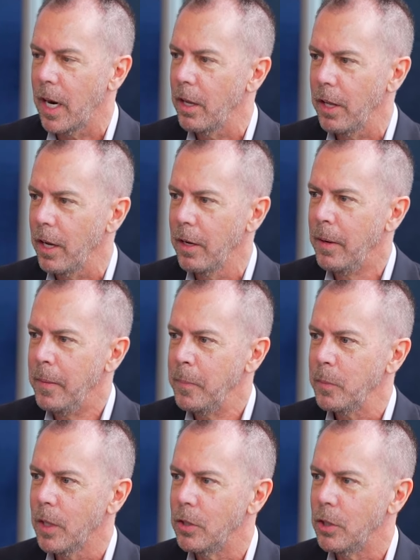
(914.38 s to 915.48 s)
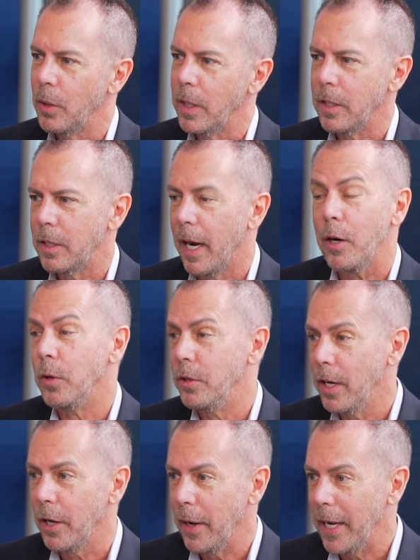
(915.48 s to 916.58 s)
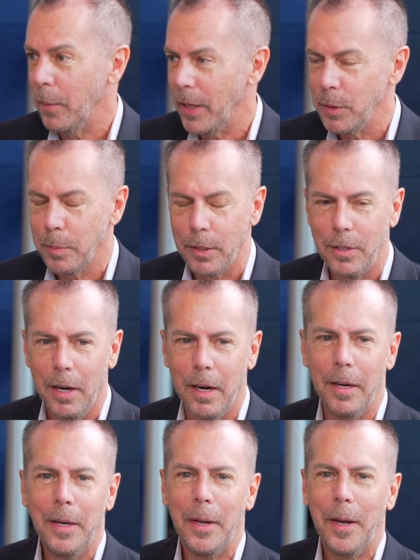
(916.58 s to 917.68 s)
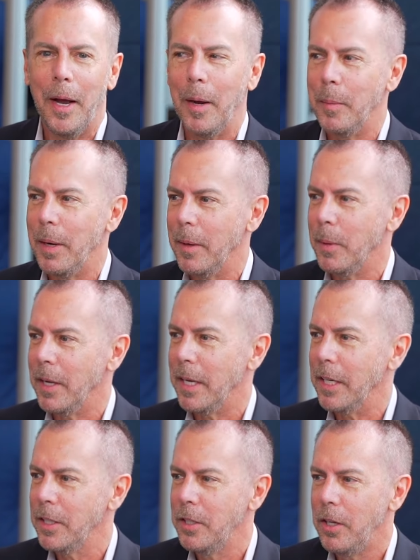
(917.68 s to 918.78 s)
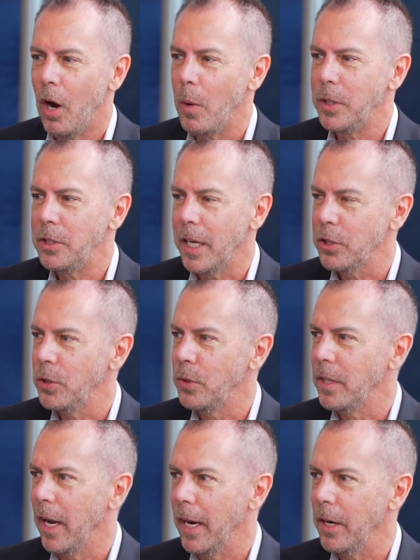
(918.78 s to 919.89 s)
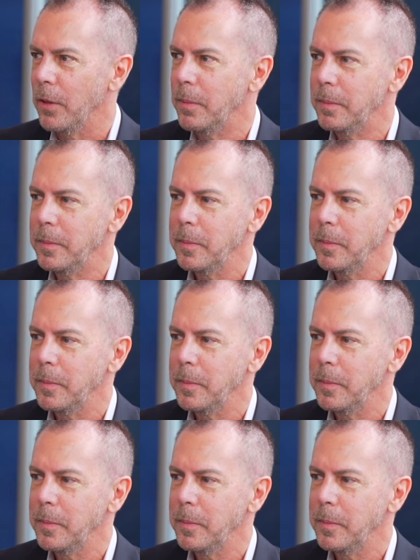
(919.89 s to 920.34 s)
kind of thing. I couldn't tell you anyways, but it always takes two to tango.